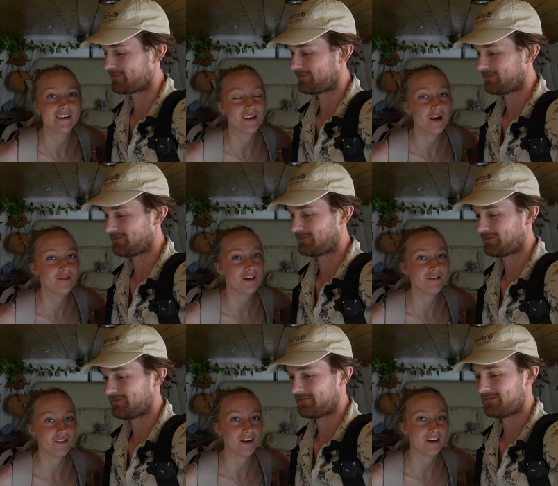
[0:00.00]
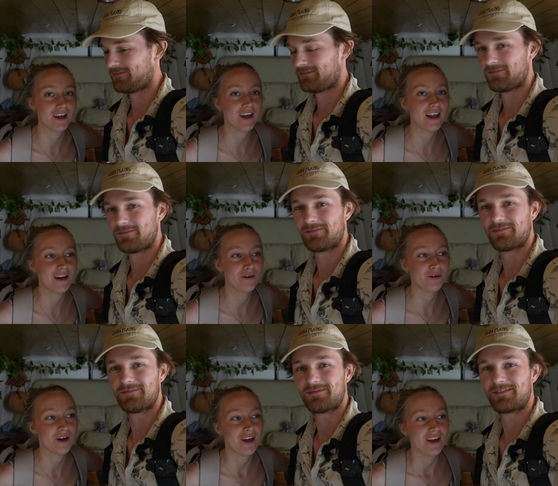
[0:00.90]
Speaker 1: is hopefully finding a
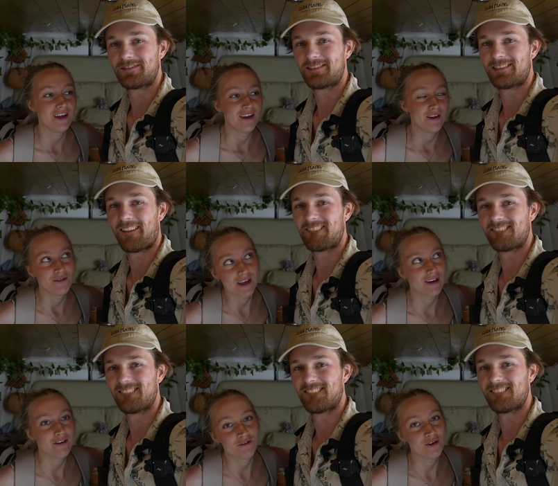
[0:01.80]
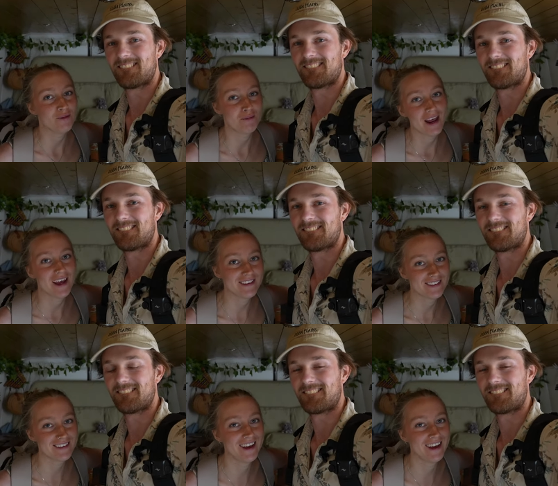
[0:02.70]
little vegan food place.